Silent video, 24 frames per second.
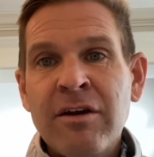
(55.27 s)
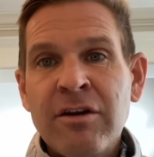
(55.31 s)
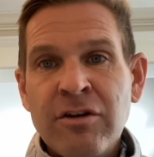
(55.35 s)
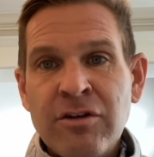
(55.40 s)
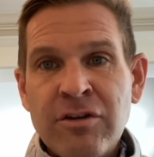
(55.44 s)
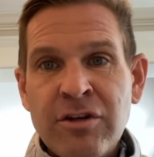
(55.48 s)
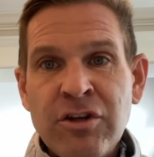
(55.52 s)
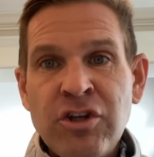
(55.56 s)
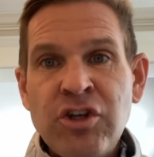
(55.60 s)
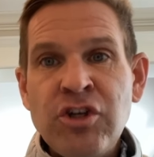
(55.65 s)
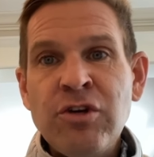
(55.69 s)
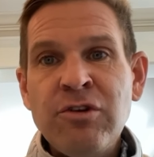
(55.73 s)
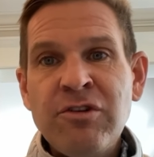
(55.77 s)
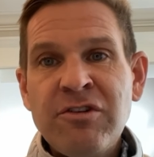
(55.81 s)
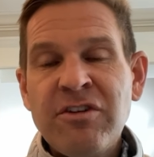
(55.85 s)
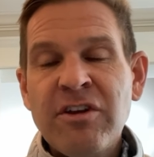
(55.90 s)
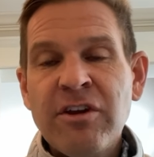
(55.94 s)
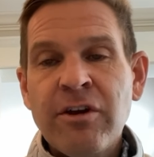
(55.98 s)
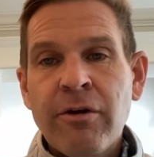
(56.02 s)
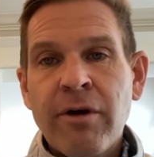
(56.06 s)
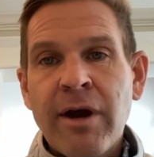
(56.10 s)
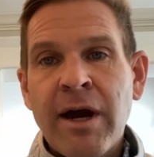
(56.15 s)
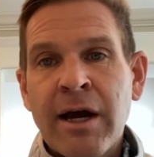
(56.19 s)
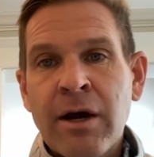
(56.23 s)
to juicing
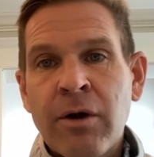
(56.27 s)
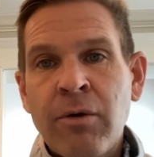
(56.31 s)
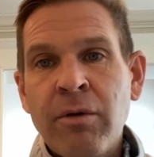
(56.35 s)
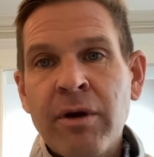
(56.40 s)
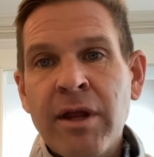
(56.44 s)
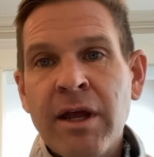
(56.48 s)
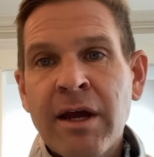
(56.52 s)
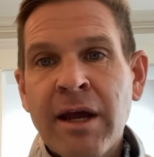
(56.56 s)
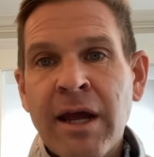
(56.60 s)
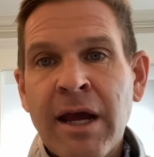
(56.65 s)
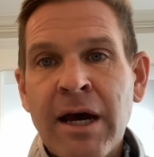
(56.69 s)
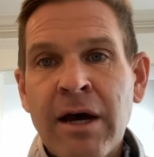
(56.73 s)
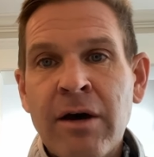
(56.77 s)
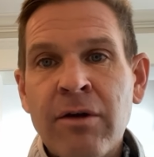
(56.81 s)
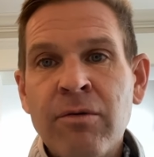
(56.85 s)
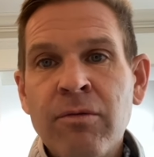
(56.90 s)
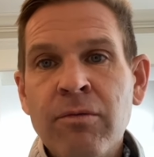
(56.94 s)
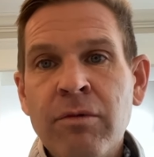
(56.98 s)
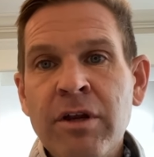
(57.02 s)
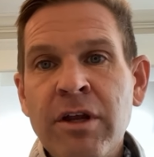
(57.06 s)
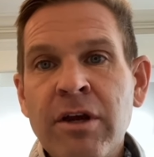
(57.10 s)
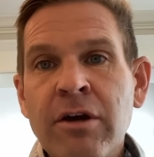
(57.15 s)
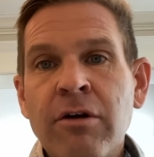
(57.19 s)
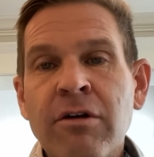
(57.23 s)
your equity account
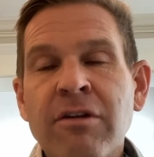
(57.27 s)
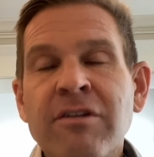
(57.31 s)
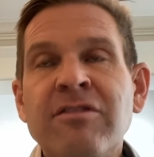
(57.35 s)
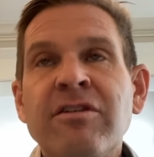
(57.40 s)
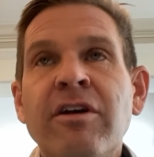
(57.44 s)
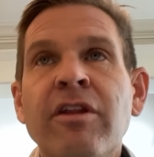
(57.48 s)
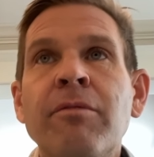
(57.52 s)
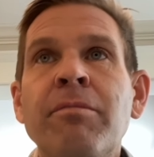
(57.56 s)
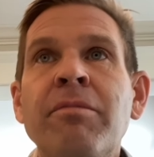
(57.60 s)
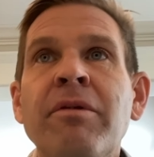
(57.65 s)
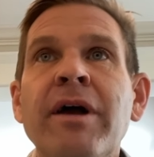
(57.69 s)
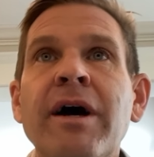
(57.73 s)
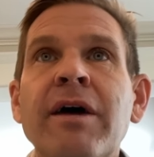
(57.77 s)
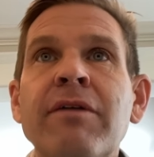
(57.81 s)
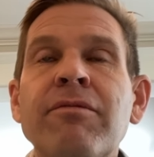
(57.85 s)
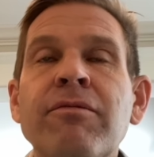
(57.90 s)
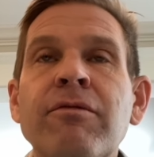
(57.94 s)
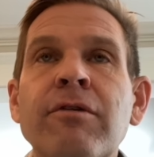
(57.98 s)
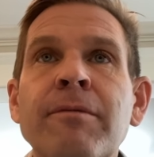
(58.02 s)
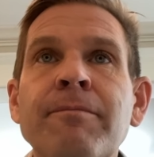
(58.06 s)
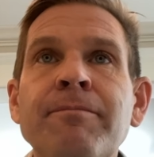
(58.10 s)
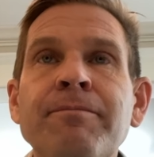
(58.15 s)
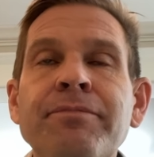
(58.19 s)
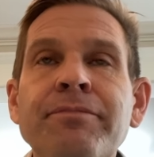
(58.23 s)
when you go to sell the
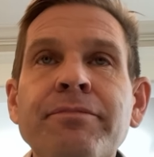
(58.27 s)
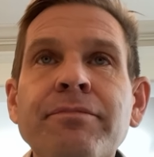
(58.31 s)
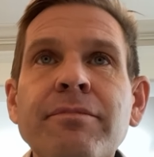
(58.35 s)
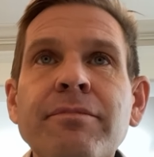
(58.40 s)
platform.